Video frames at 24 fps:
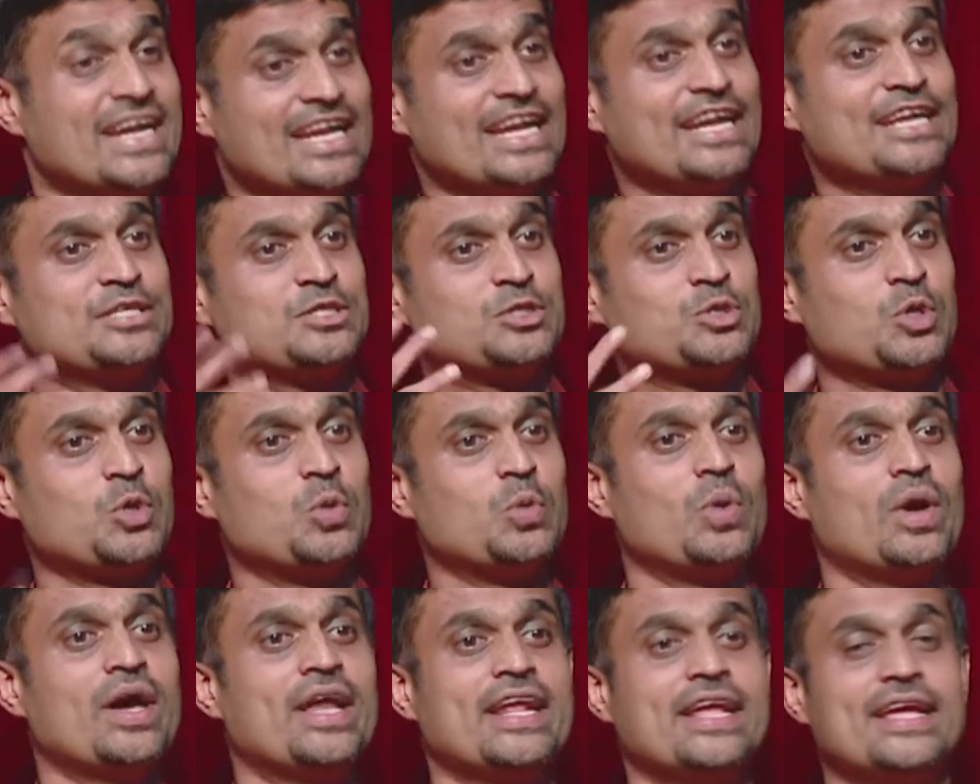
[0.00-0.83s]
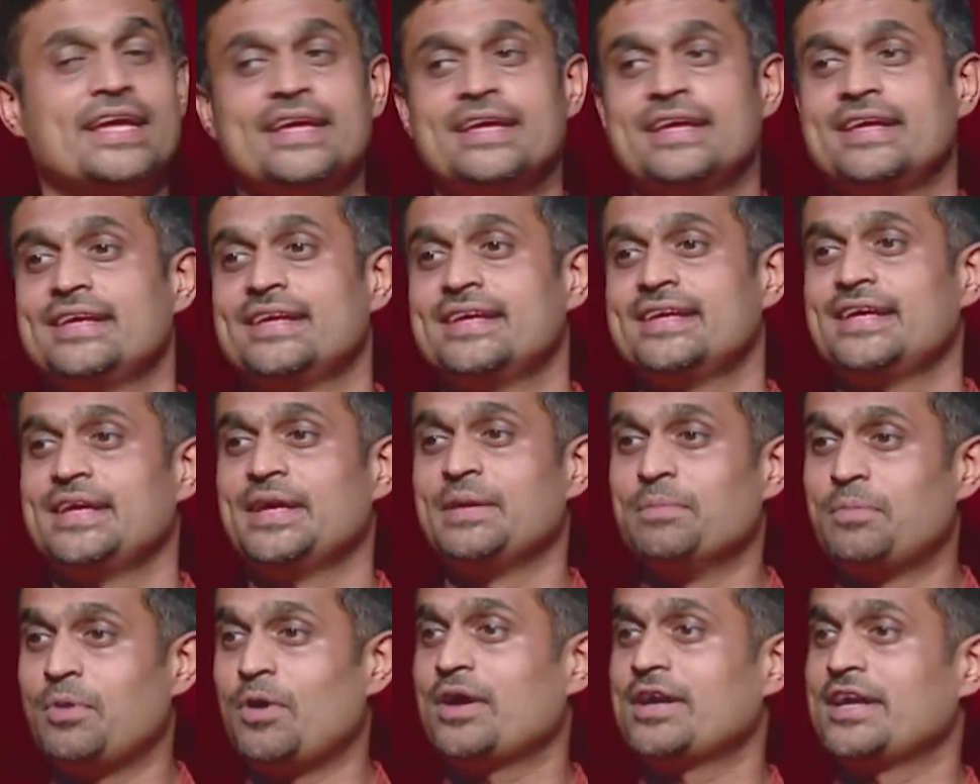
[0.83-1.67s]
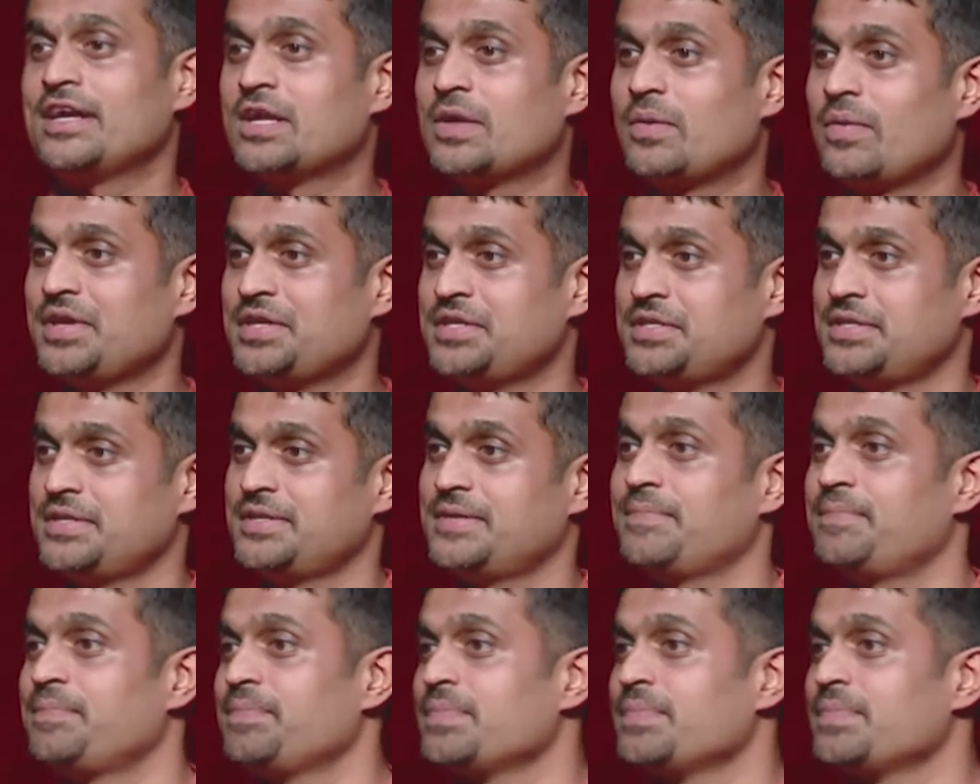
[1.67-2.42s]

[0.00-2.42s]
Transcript: leads to a very Important question.